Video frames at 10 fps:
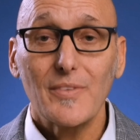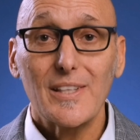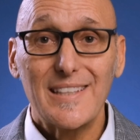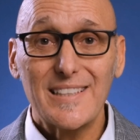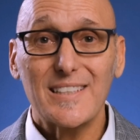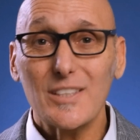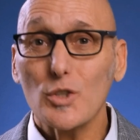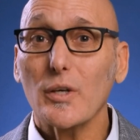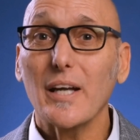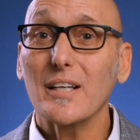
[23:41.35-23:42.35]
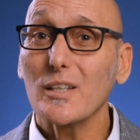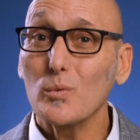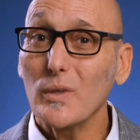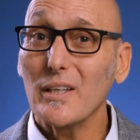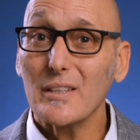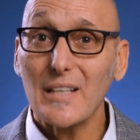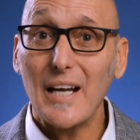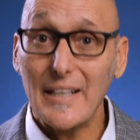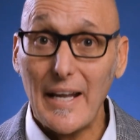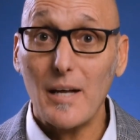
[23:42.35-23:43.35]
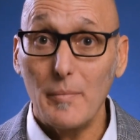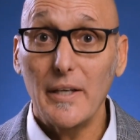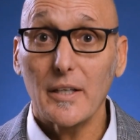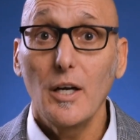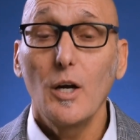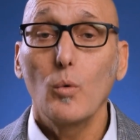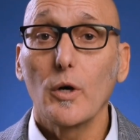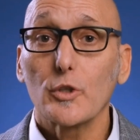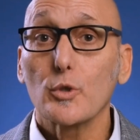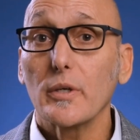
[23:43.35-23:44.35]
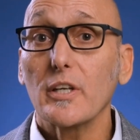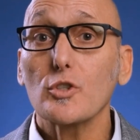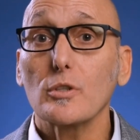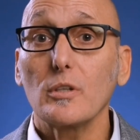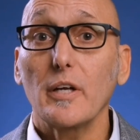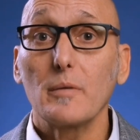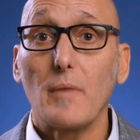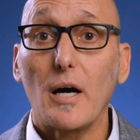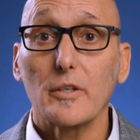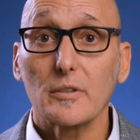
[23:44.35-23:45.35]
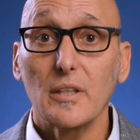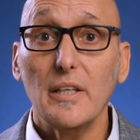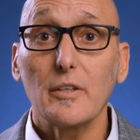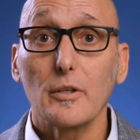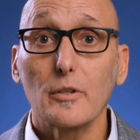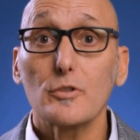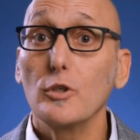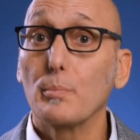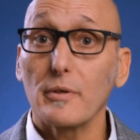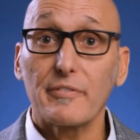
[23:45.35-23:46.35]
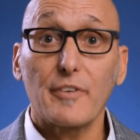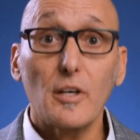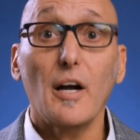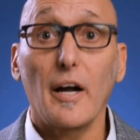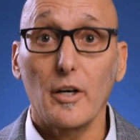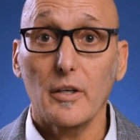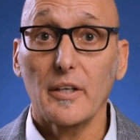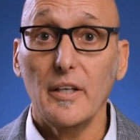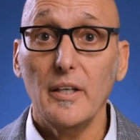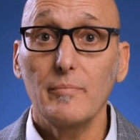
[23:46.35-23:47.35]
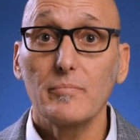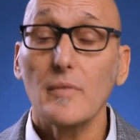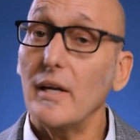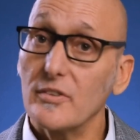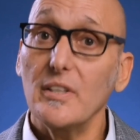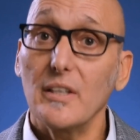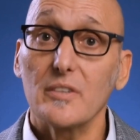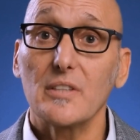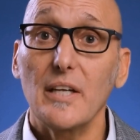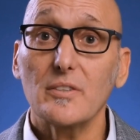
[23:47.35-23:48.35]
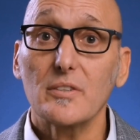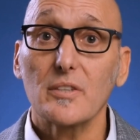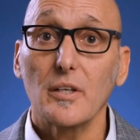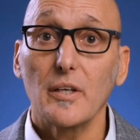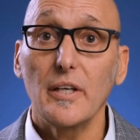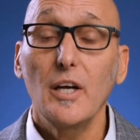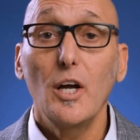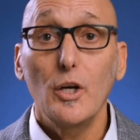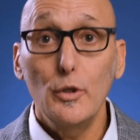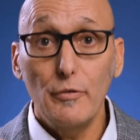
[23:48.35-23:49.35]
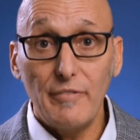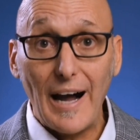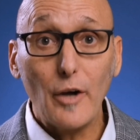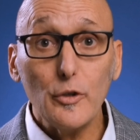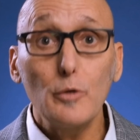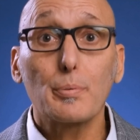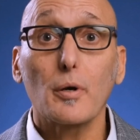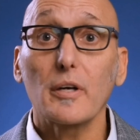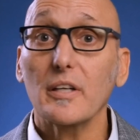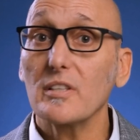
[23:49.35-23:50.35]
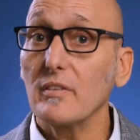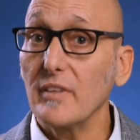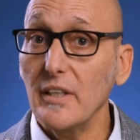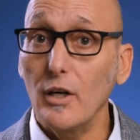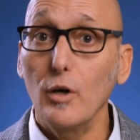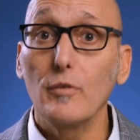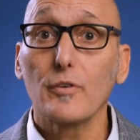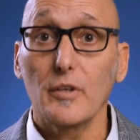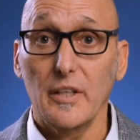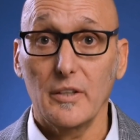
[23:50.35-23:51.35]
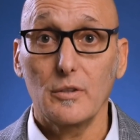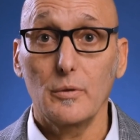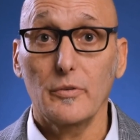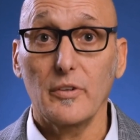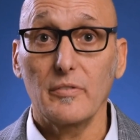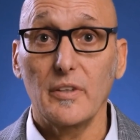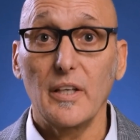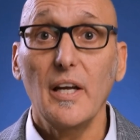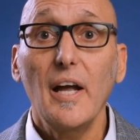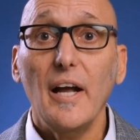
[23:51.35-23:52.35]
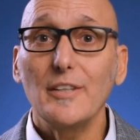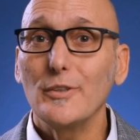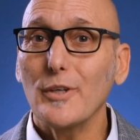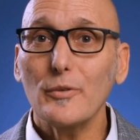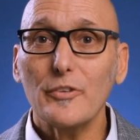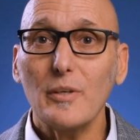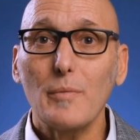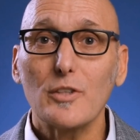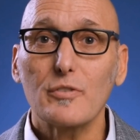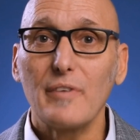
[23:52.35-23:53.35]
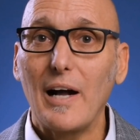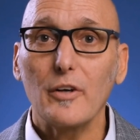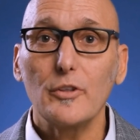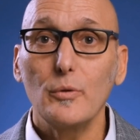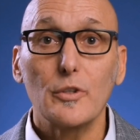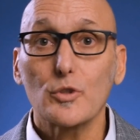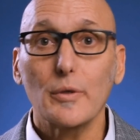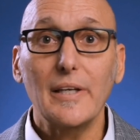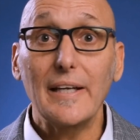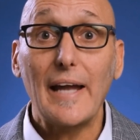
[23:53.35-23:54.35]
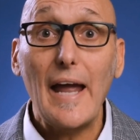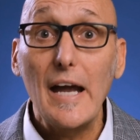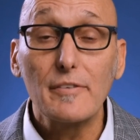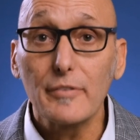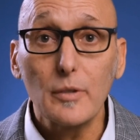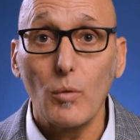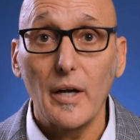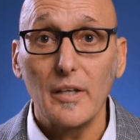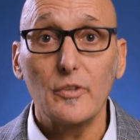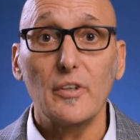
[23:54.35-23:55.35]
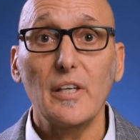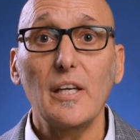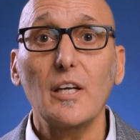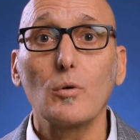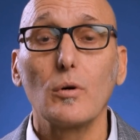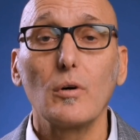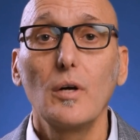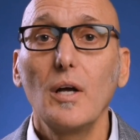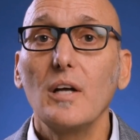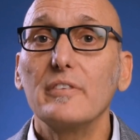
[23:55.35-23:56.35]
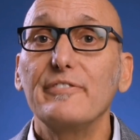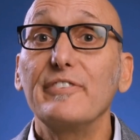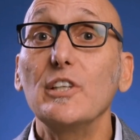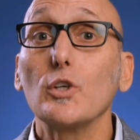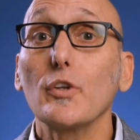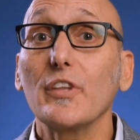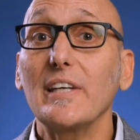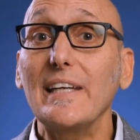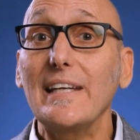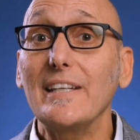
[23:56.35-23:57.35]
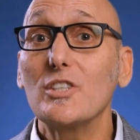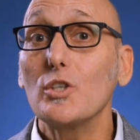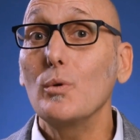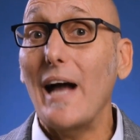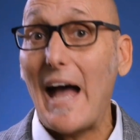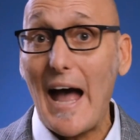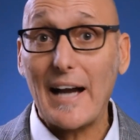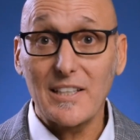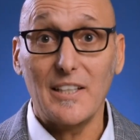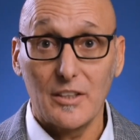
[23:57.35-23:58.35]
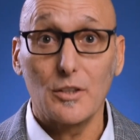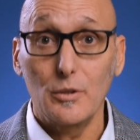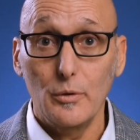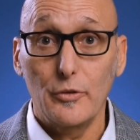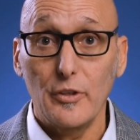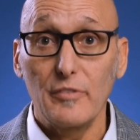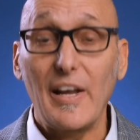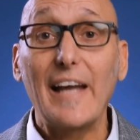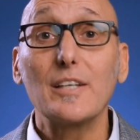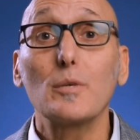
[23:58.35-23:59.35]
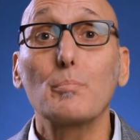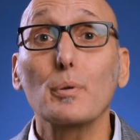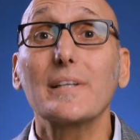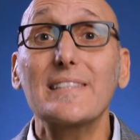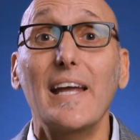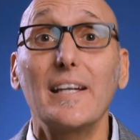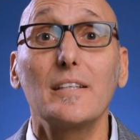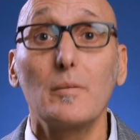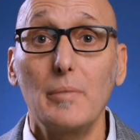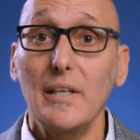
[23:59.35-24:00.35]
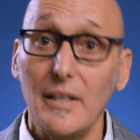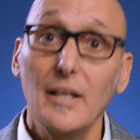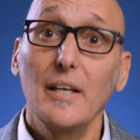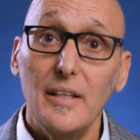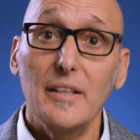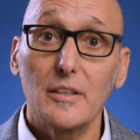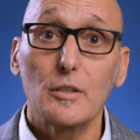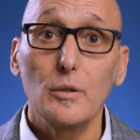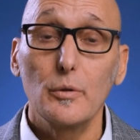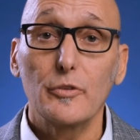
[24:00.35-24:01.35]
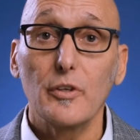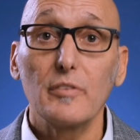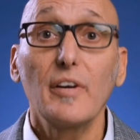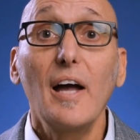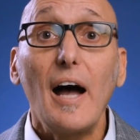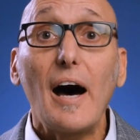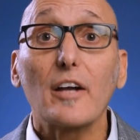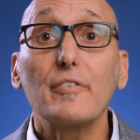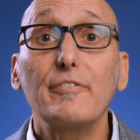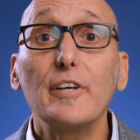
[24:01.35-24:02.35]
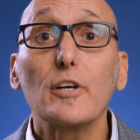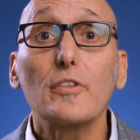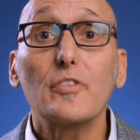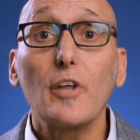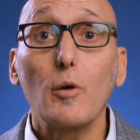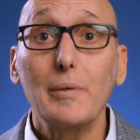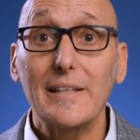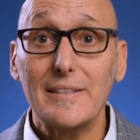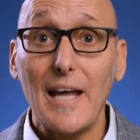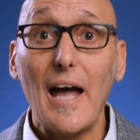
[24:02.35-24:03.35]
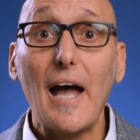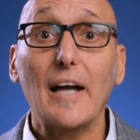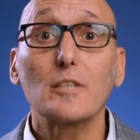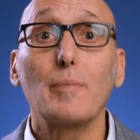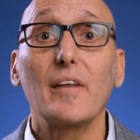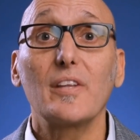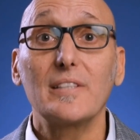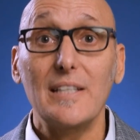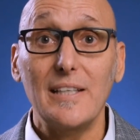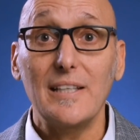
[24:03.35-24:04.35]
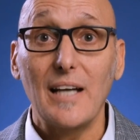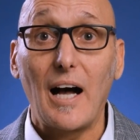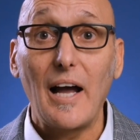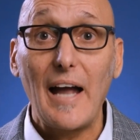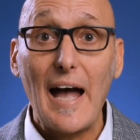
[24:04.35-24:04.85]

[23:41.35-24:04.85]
This has created a weird dynamic where traditional and modern leaders who prefer hierarchy and see it as necessary, who value productivity over inclusivity, and who don't see much value in treating everyone as an equal, feel the need to act inclusive and pretend to be inclusive out of fear that they'll be attacked by the DEI